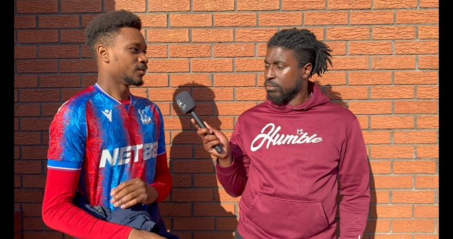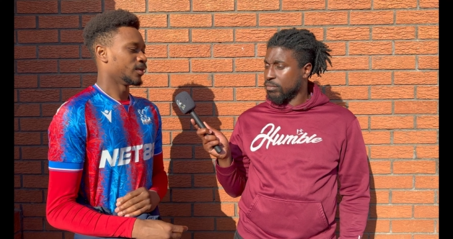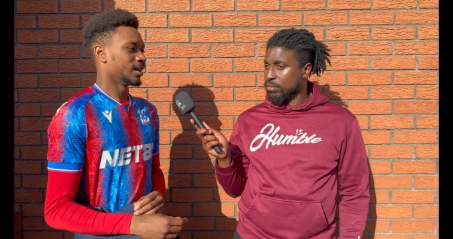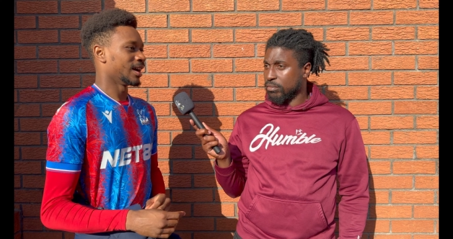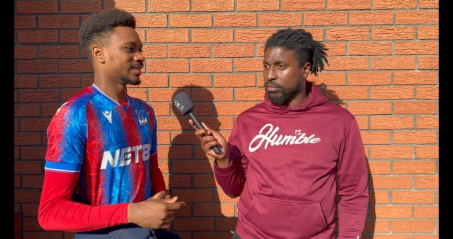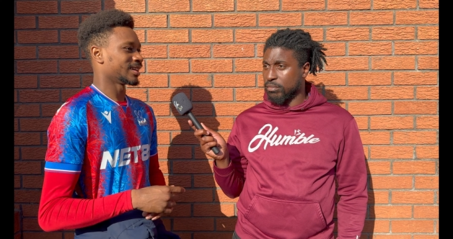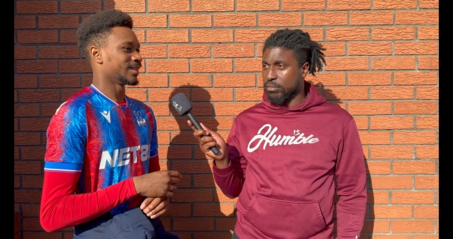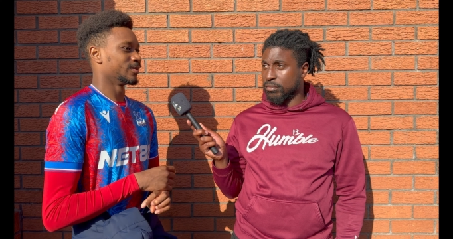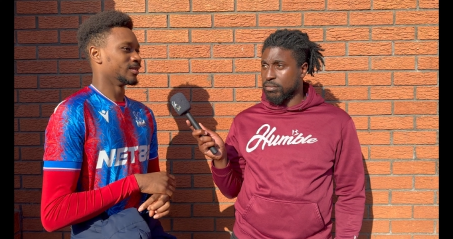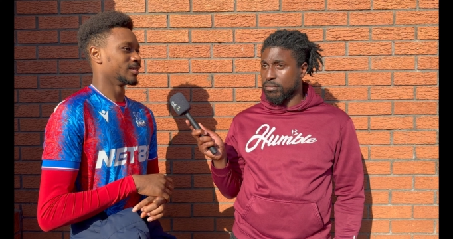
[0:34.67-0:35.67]
Speaker 1: where
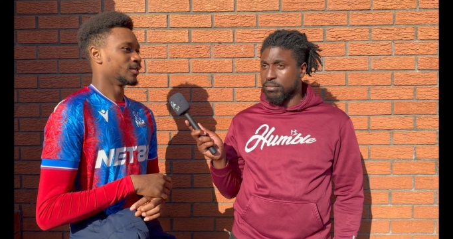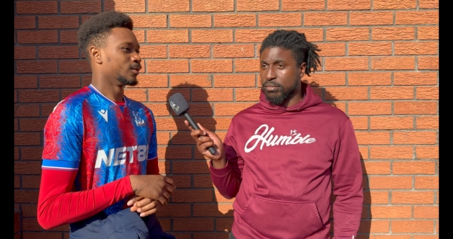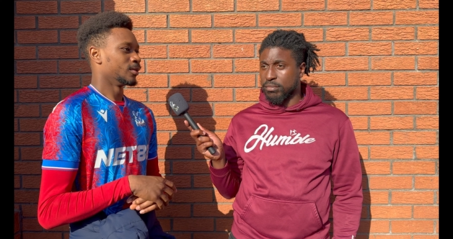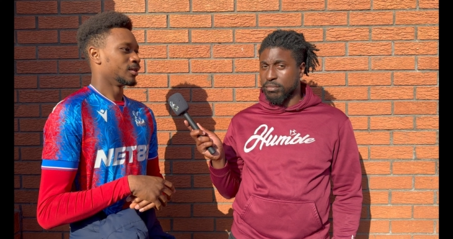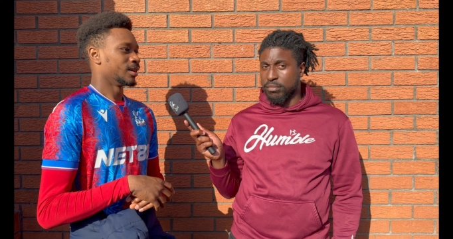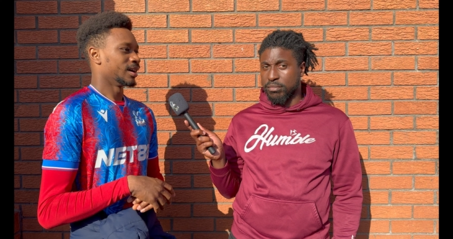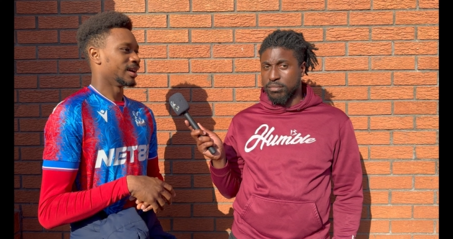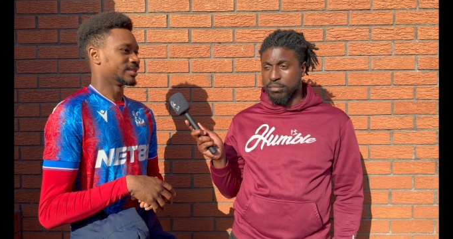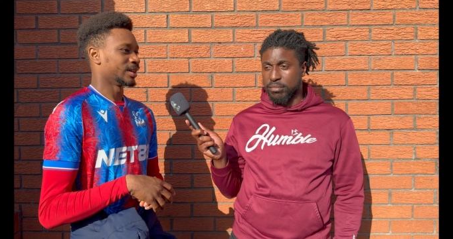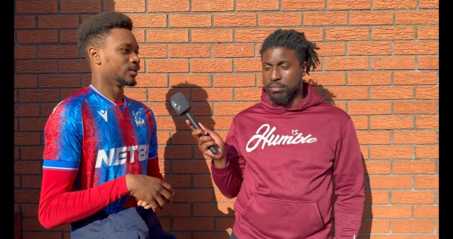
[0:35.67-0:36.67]

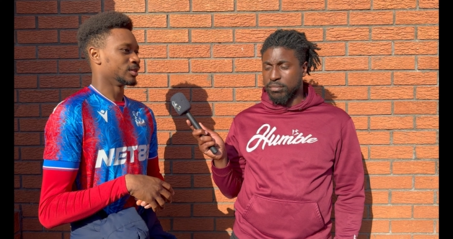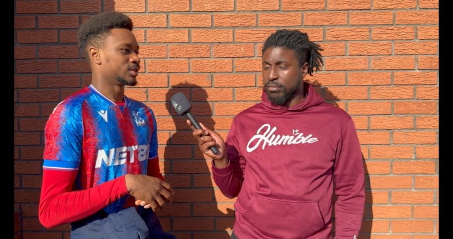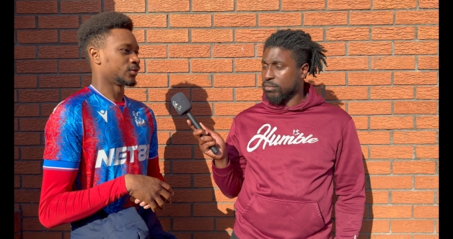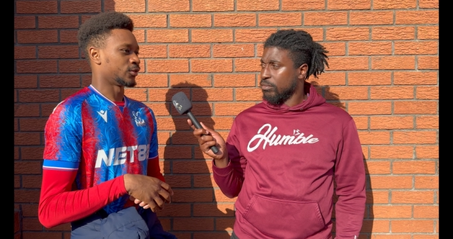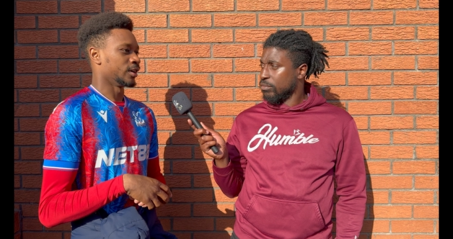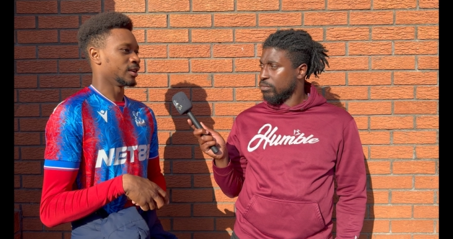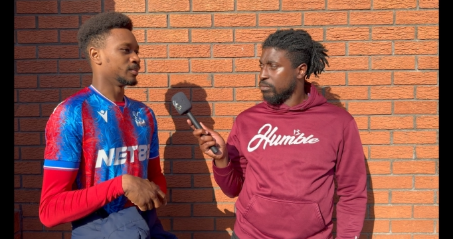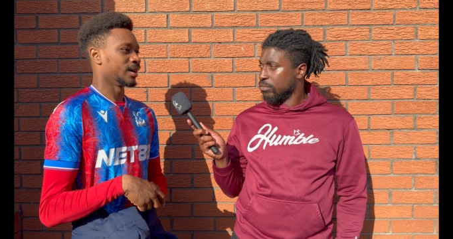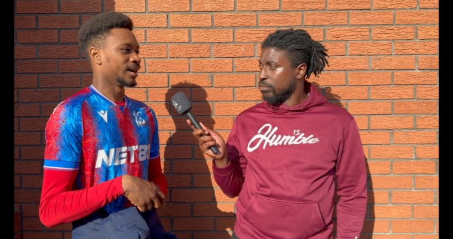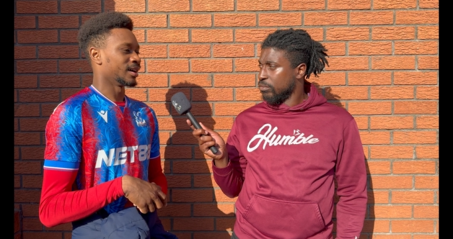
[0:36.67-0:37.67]
Eze was freed
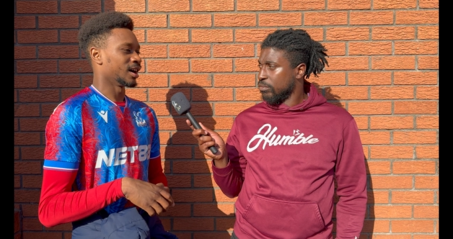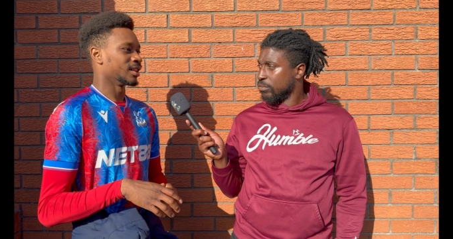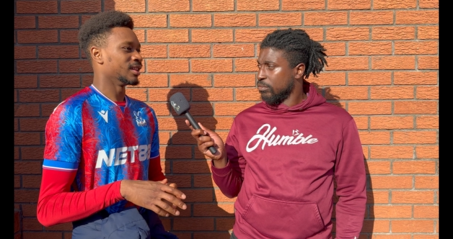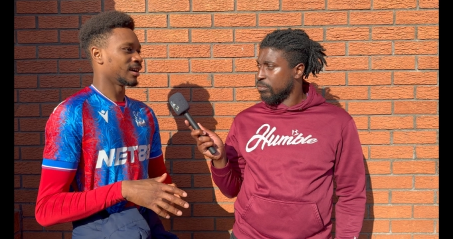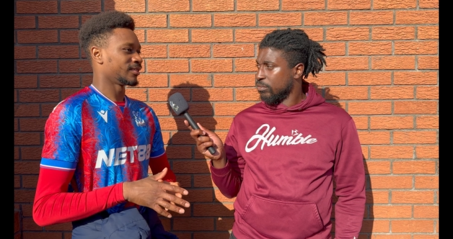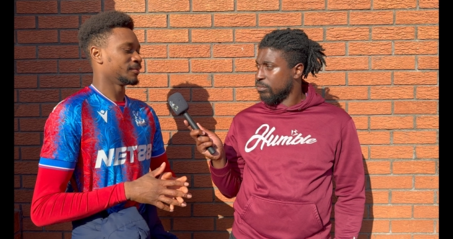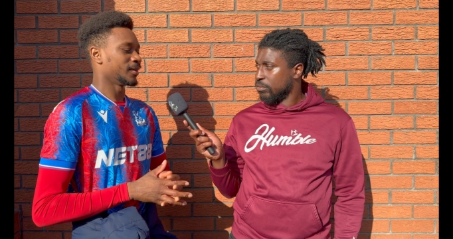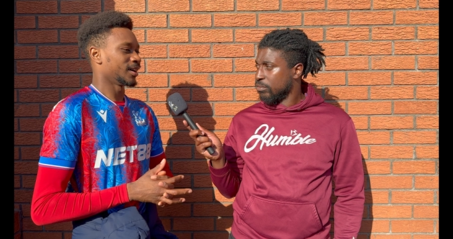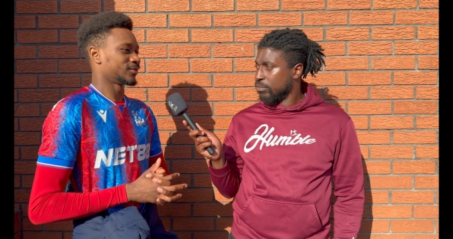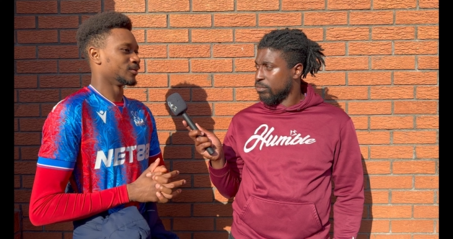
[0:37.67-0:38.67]
by a lovely
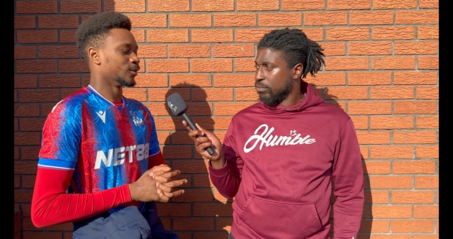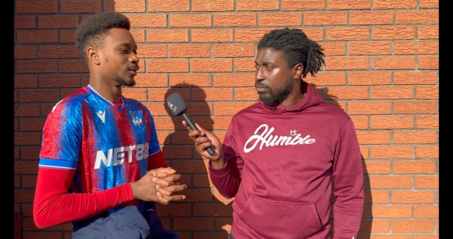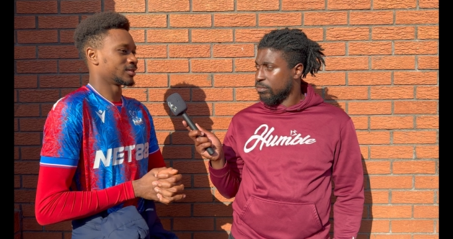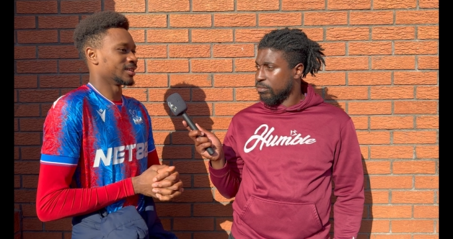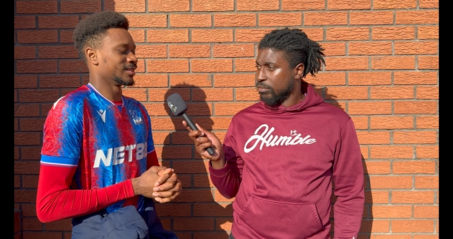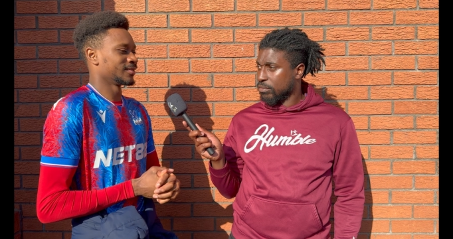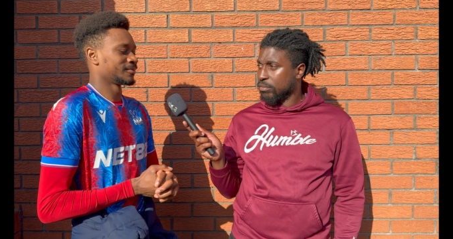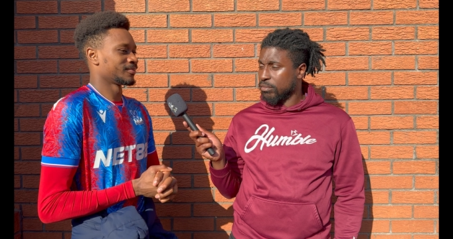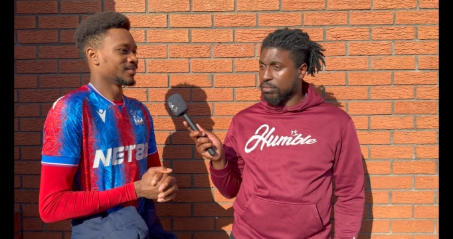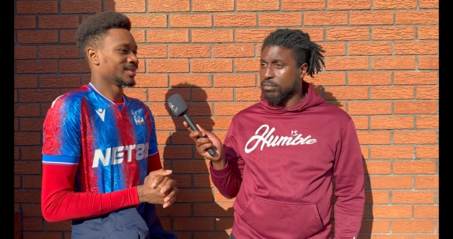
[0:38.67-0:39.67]
pass from Walton,
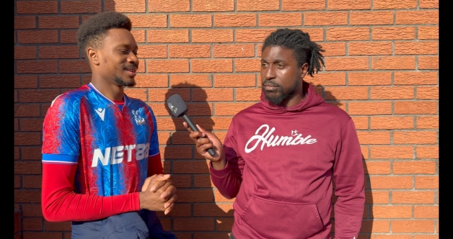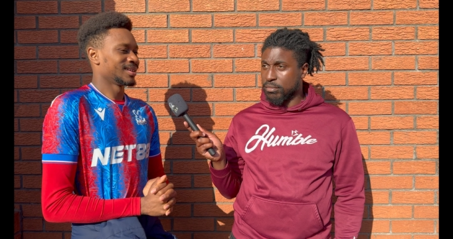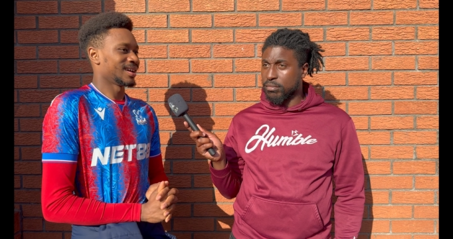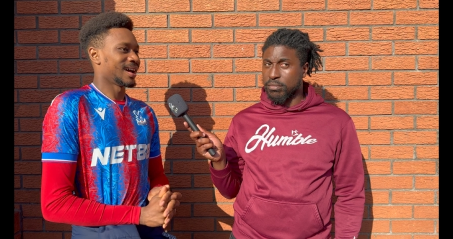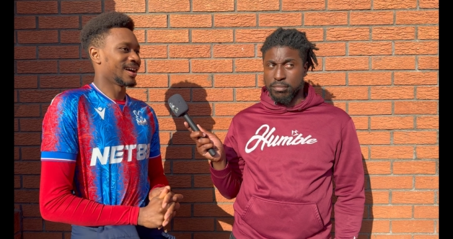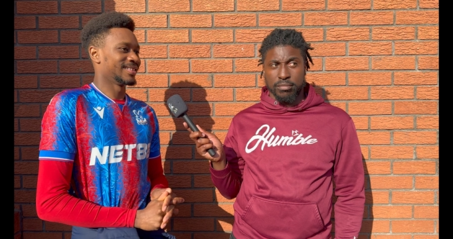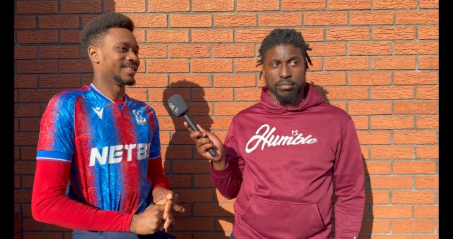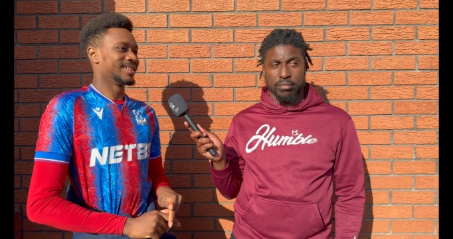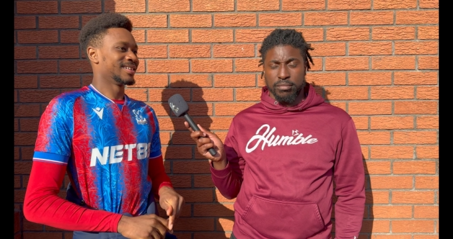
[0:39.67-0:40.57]
and